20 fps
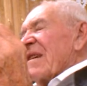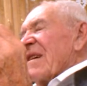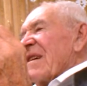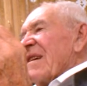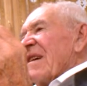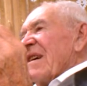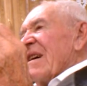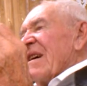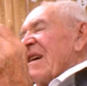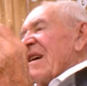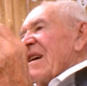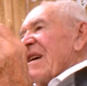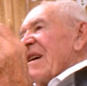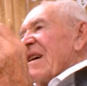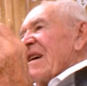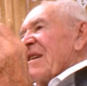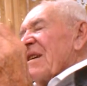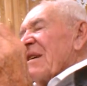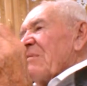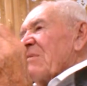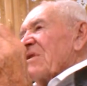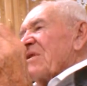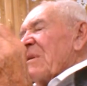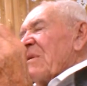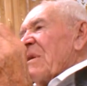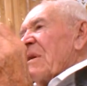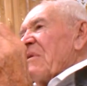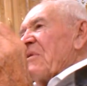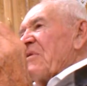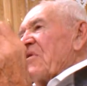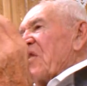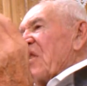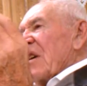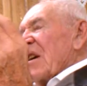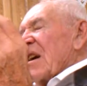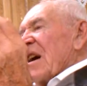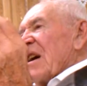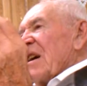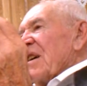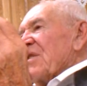And the tank commander,
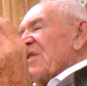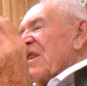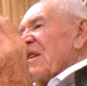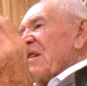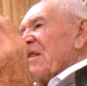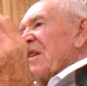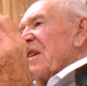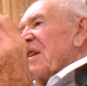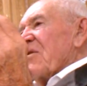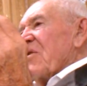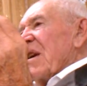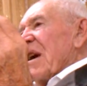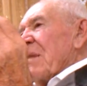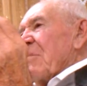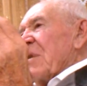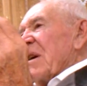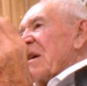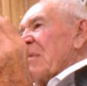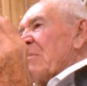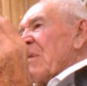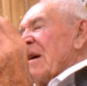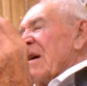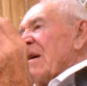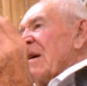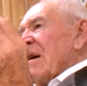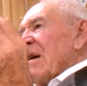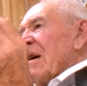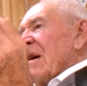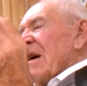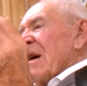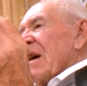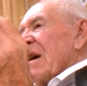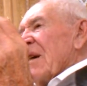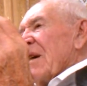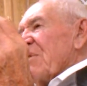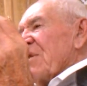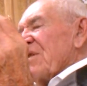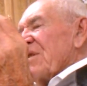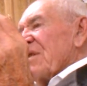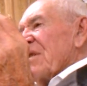there was some infantry
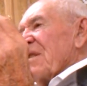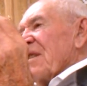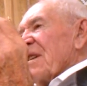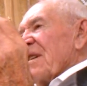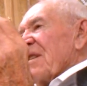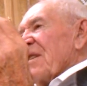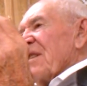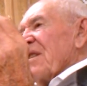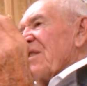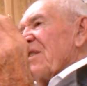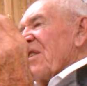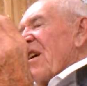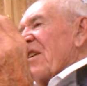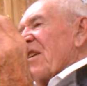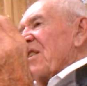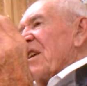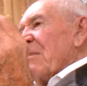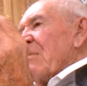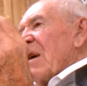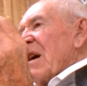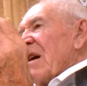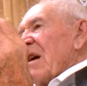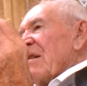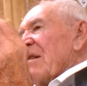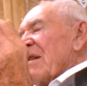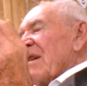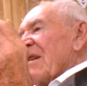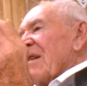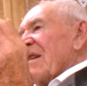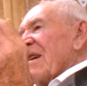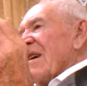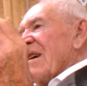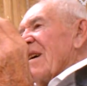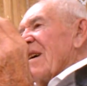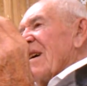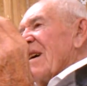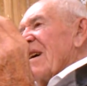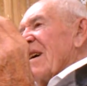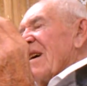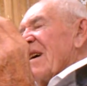guys there, and they grabbed him. They
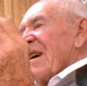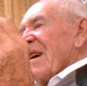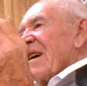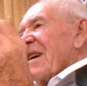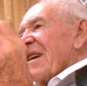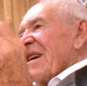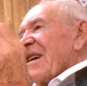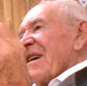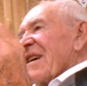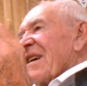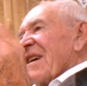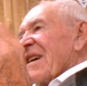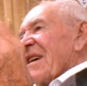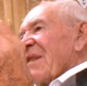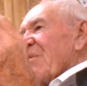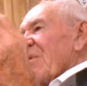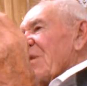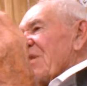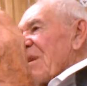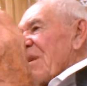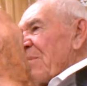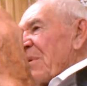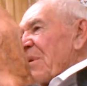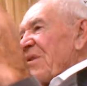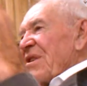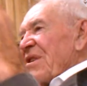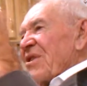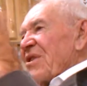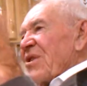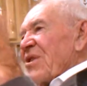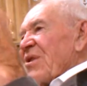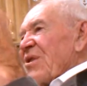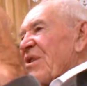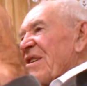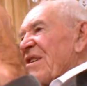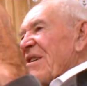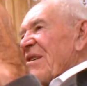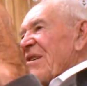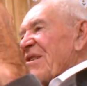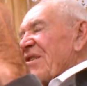knocked him out, and
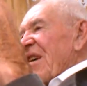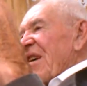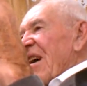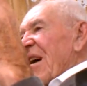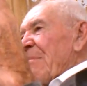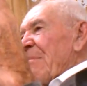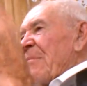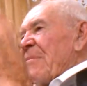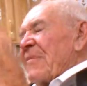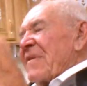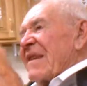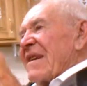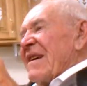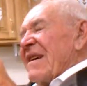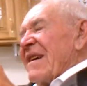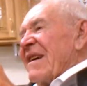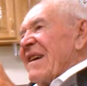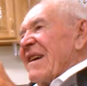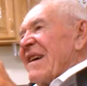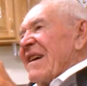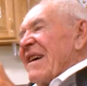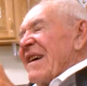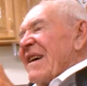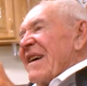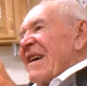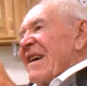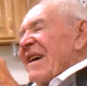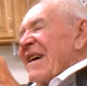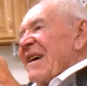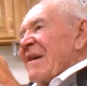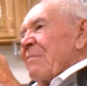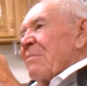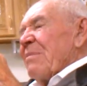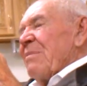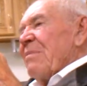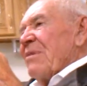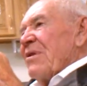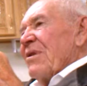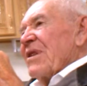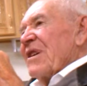he was up on the turret
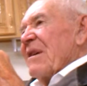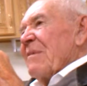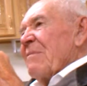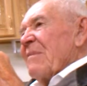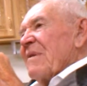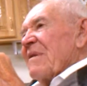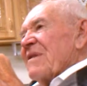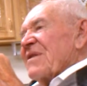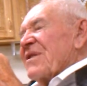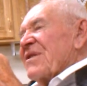on top